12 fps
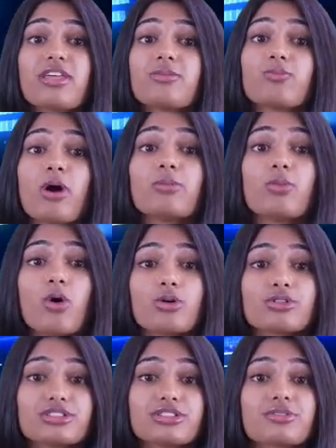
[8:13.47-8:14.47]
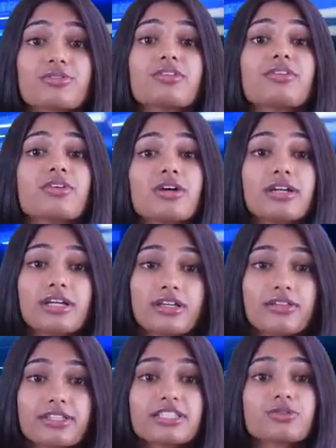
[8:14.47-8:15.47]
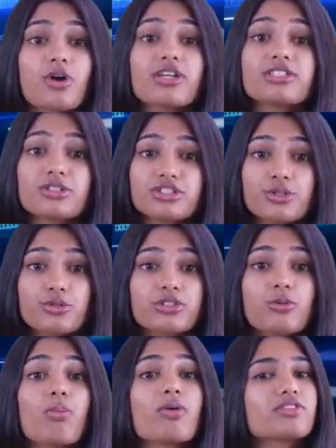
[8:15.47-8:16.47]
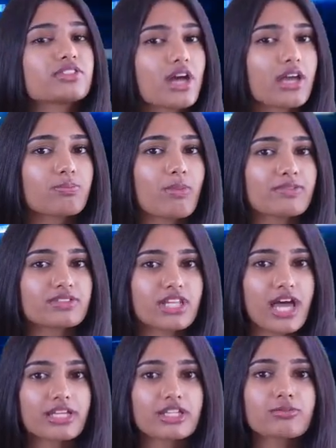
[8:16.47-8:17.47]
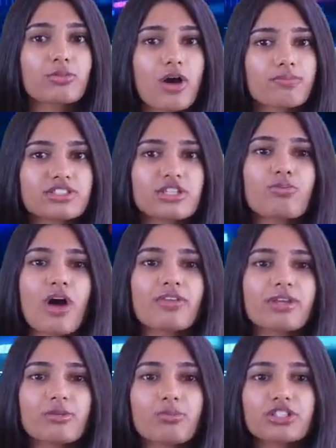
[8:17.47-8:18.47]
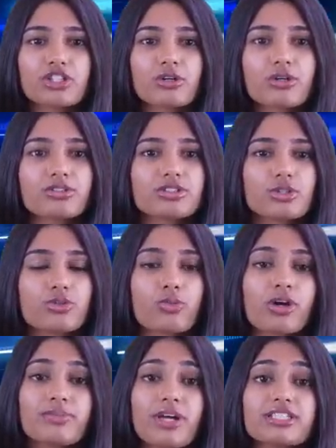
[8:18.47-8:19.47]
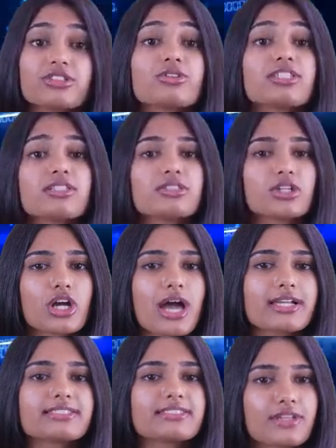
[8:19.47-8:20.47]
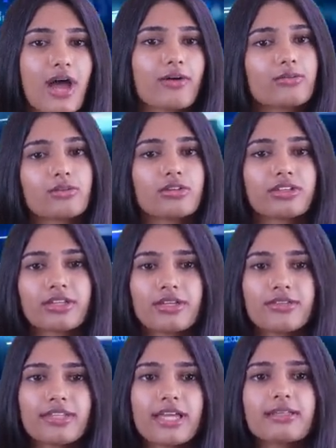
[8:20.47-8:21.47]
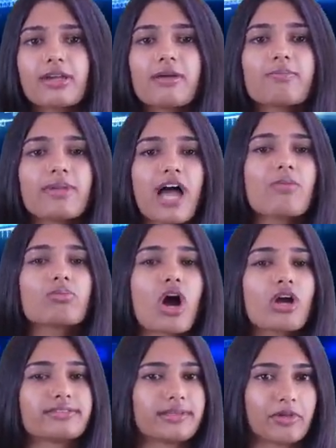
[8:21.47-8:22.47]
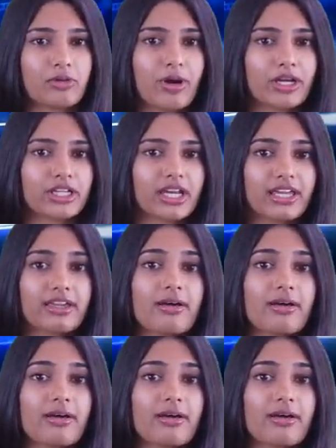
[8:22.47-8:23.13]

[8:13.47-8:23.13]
and rug pulls. This project used a well-designed website and promising marketing materials to lure investors into their ICO. They claimed to have partnerships with major